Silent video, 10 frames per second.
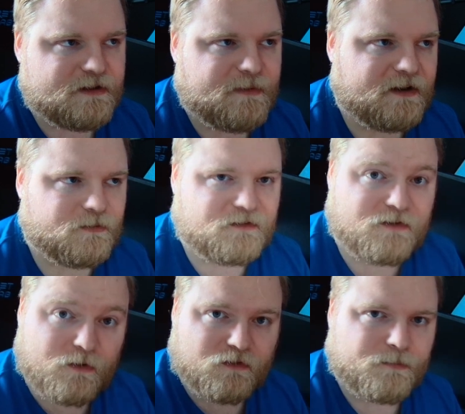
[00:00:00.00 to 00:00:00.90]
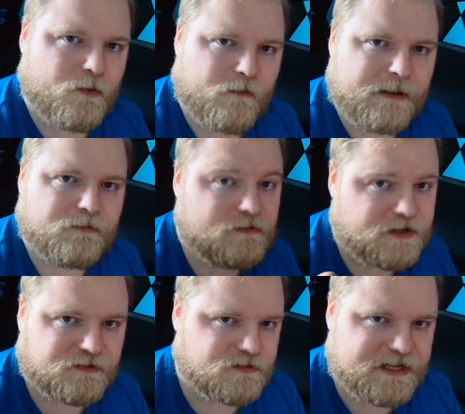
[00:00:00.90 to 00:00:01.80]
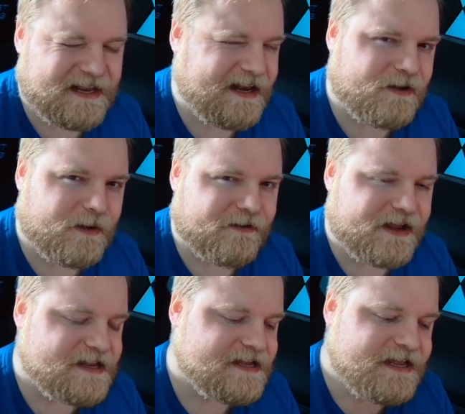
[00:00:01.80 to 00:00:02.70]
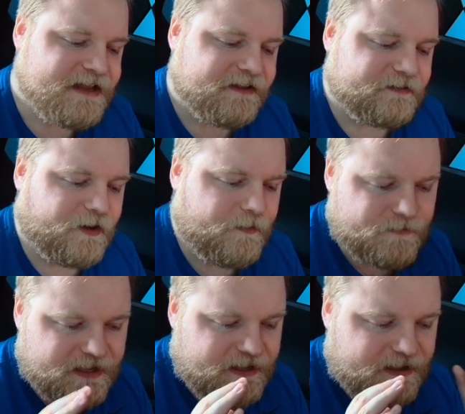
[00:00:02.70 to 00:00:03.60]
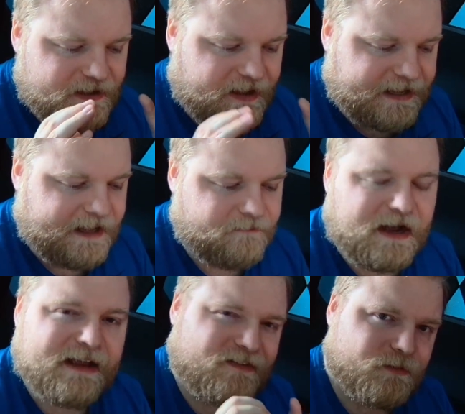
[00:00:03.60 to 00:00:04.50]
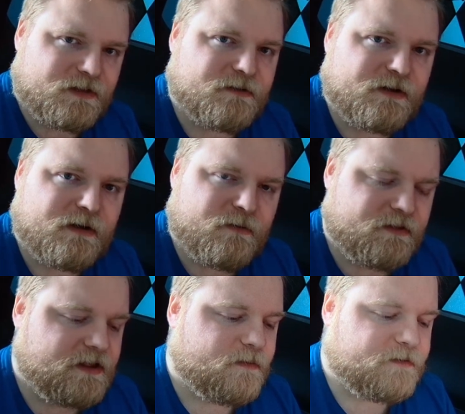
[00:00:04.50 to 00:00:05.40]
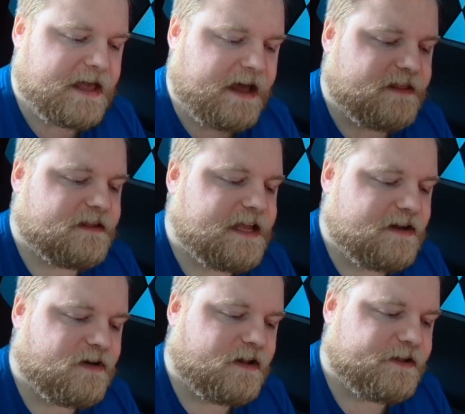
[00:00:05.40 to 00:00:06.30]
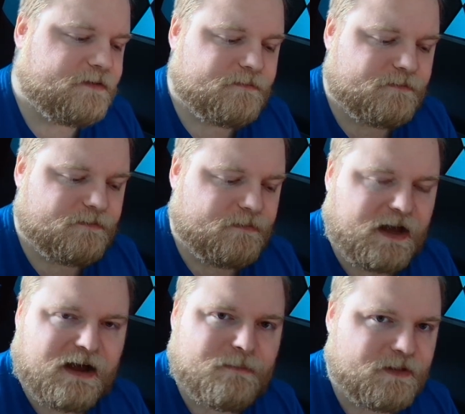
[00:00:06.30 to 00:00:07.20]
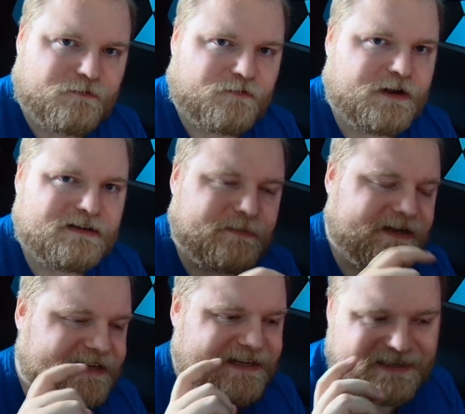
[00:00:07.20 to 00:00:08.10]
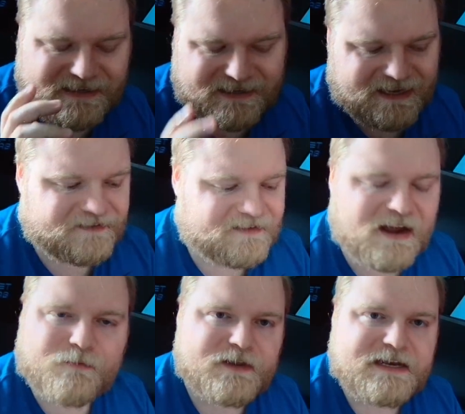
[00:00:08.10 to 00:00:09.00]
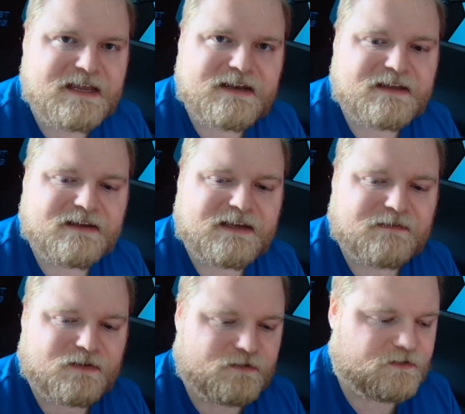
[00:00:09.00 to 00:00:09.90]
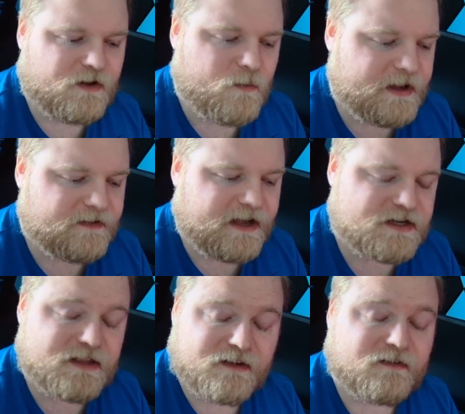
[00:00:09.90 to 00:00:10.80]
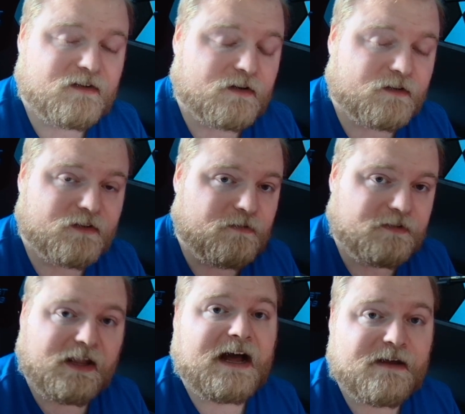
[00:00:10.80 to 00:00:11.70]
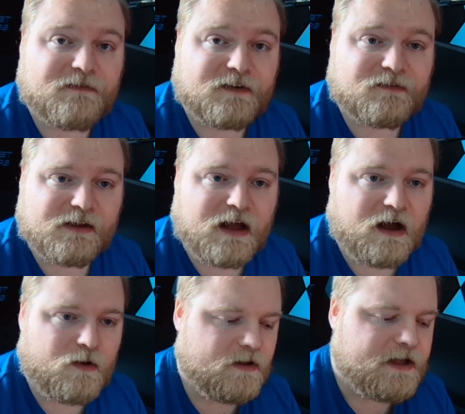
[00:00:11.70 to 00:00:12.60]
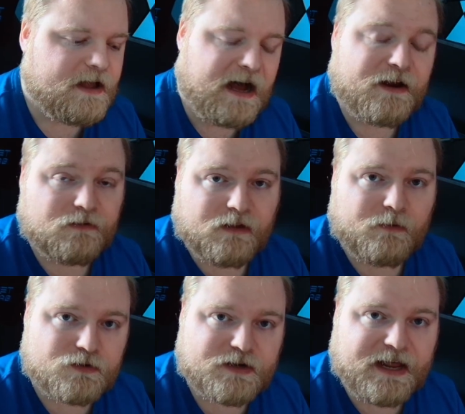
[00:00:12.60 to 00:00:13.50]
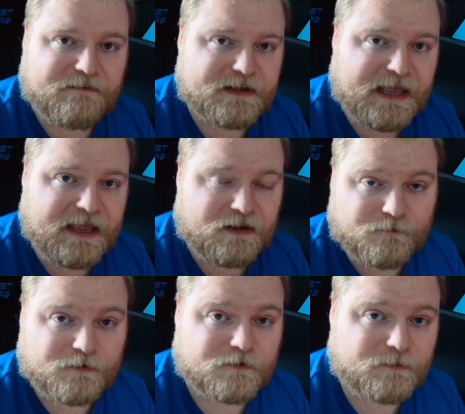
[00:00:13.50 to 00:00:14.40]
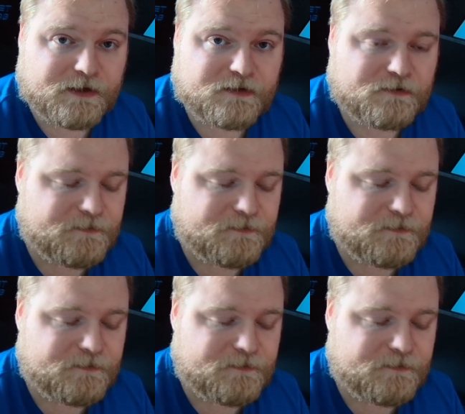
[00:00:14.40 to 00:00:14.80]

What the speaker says: might as well just use the program to adjust your gain anyway, right? So again, I see what they're going with here with adding the gain volume knob in the front, but it's not really needed if there's no way to actually listen to yourself live to see how high or low you should have the gain in the first place.